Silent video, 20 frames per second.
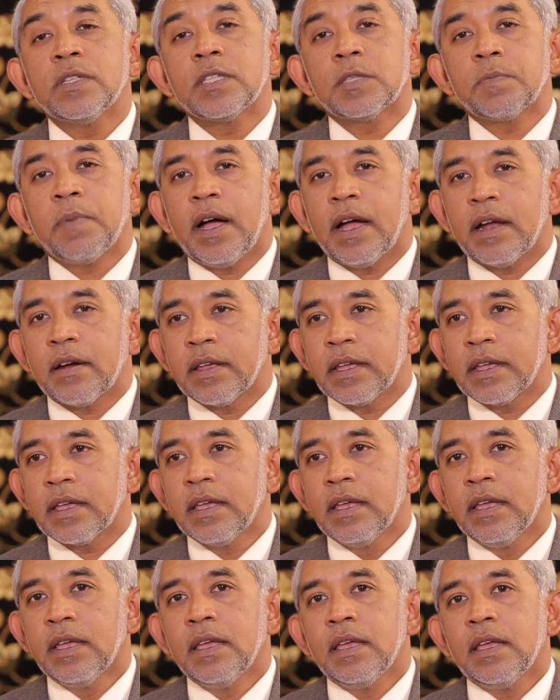inspiring
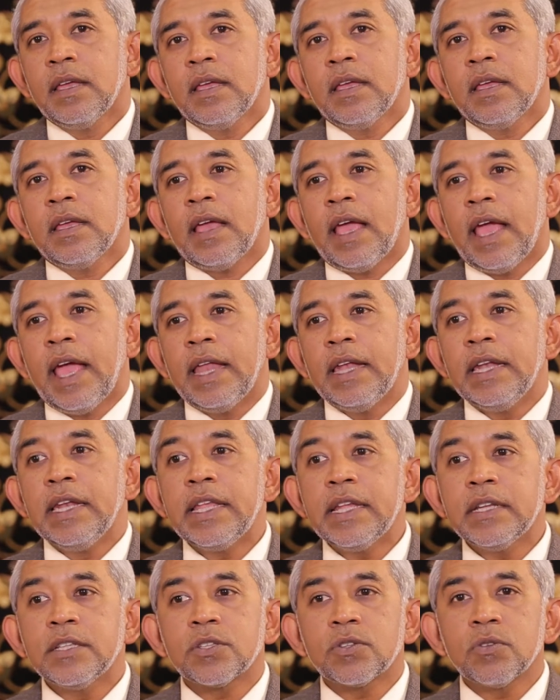and
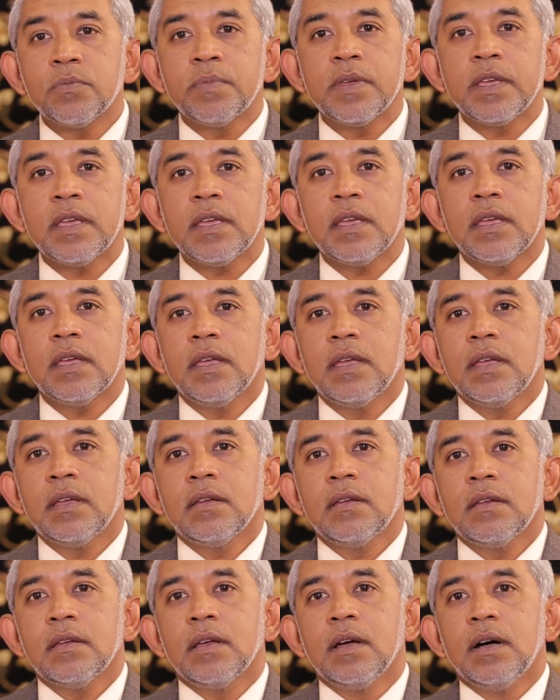needs to be
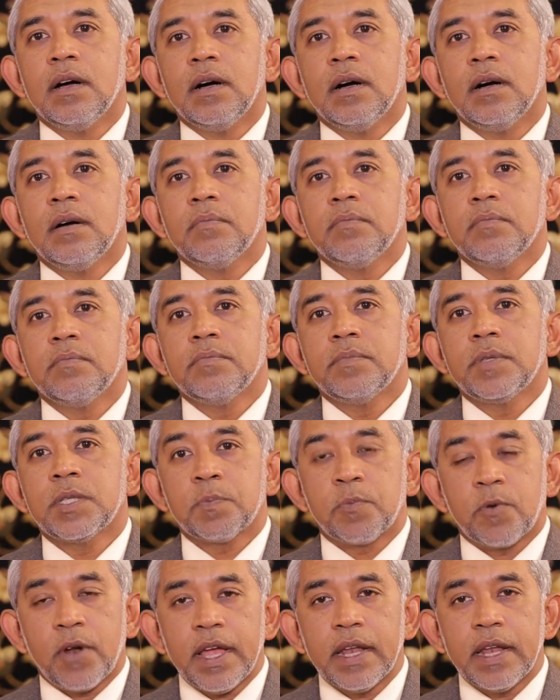
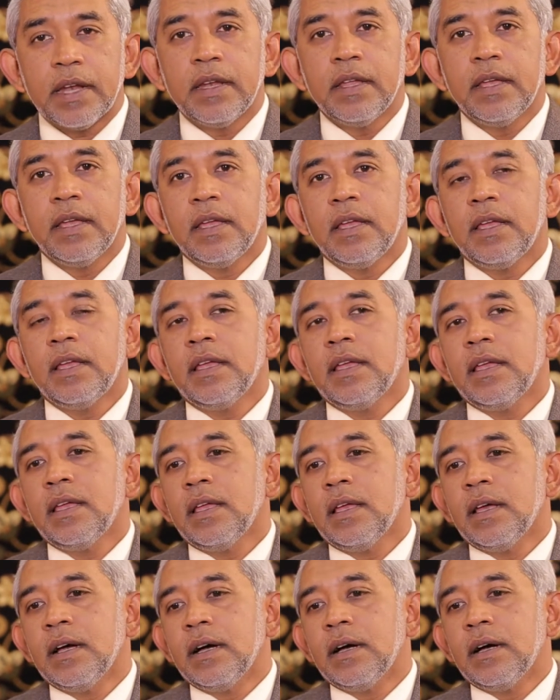spread
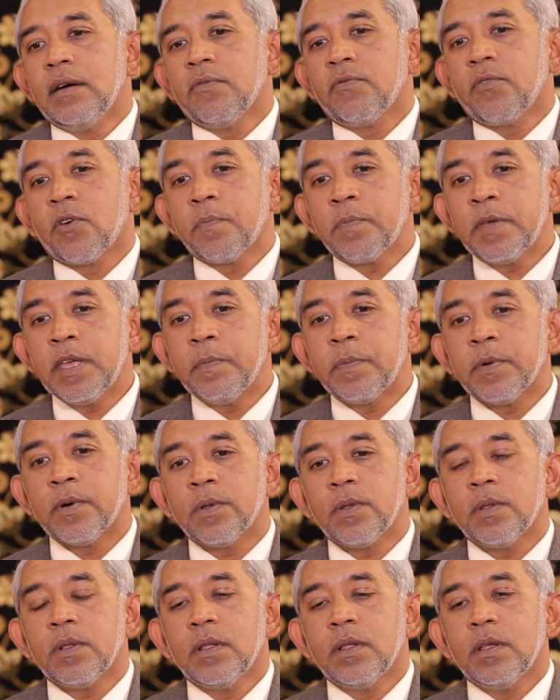for
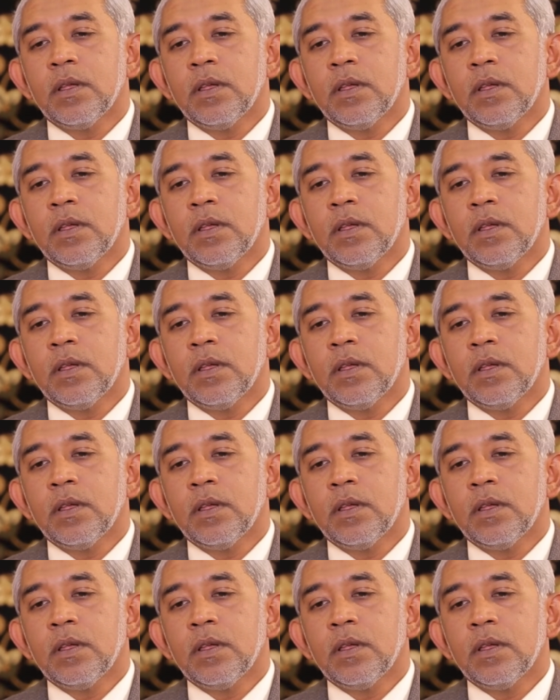people